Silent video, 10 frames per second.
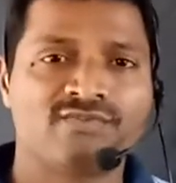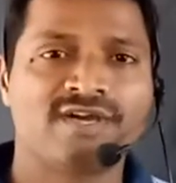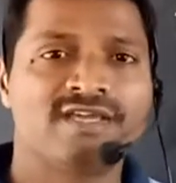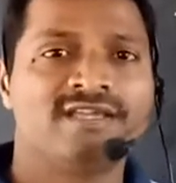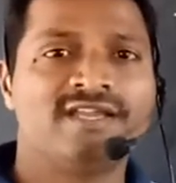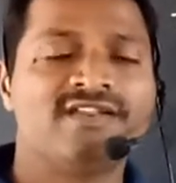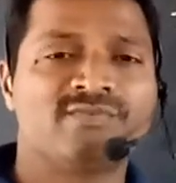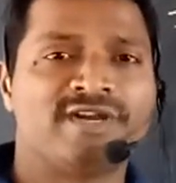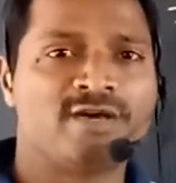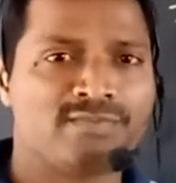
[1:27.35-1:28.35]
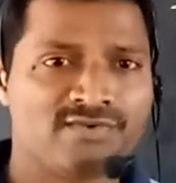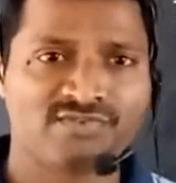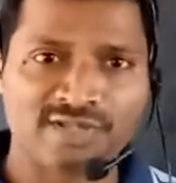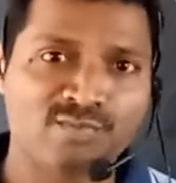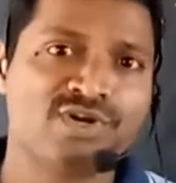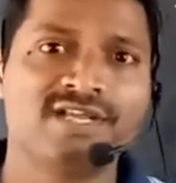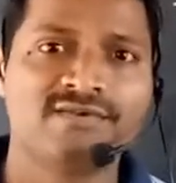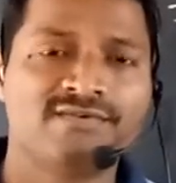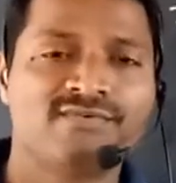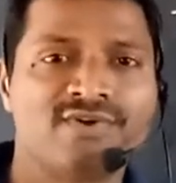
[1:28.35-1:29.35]
Why? It is made up of some
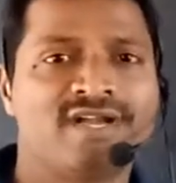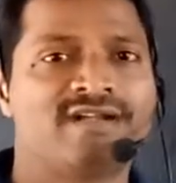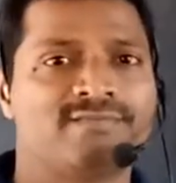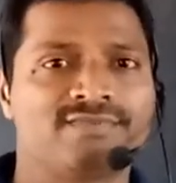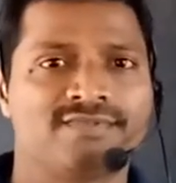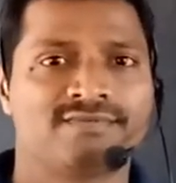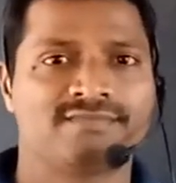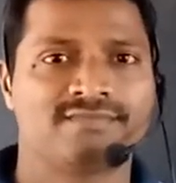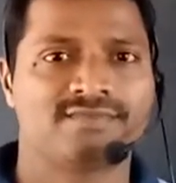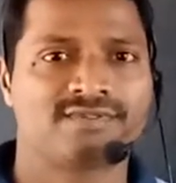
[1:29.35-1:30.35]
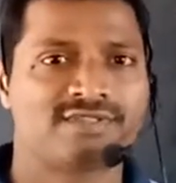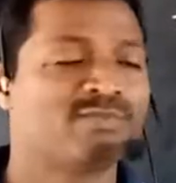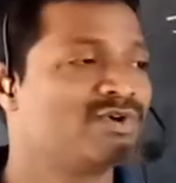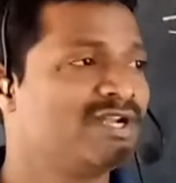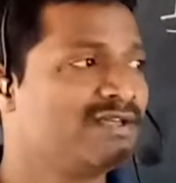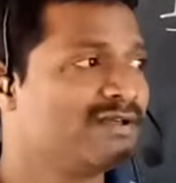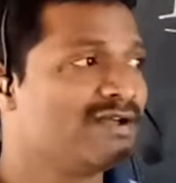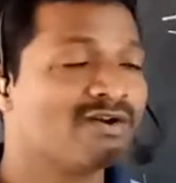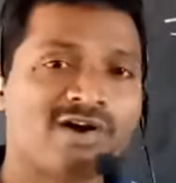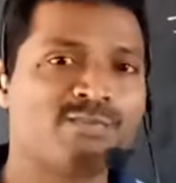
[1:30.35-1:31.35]
only food items, some
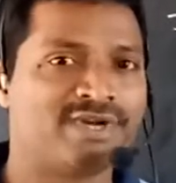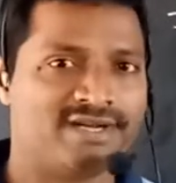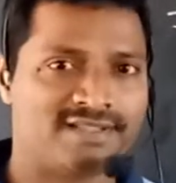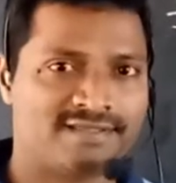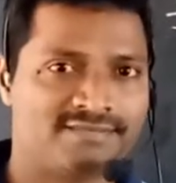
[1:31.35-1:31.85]
only components.